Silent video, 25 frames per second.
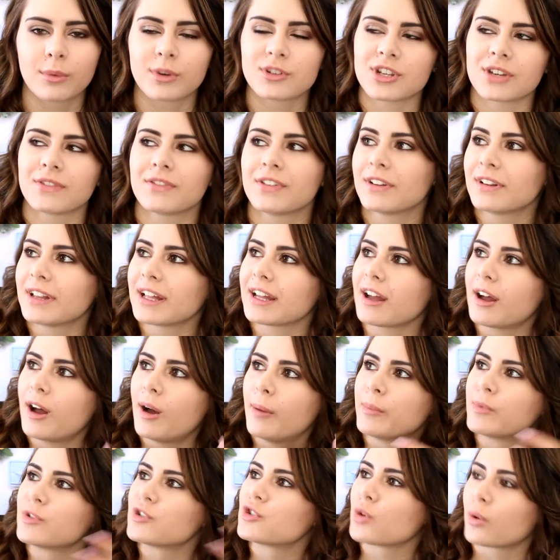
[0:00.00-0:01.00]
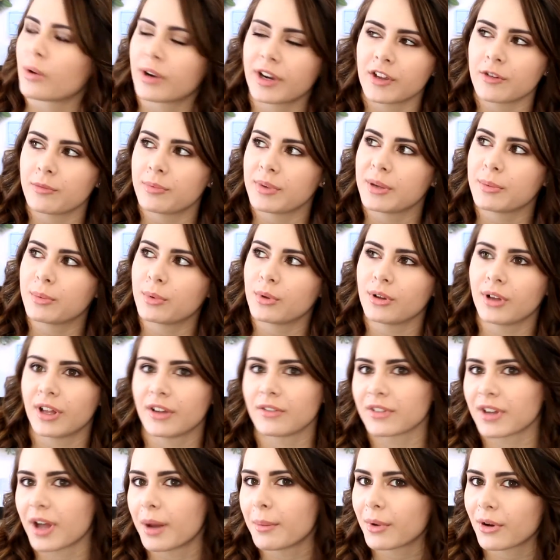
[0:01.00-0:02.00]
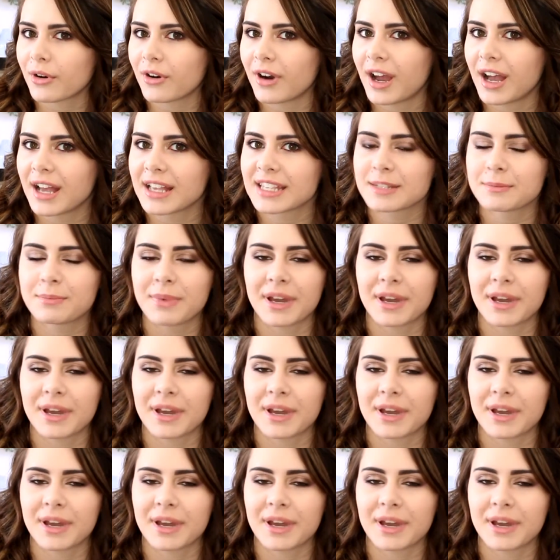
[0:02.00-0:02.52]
which I feel like a majority of people have come across.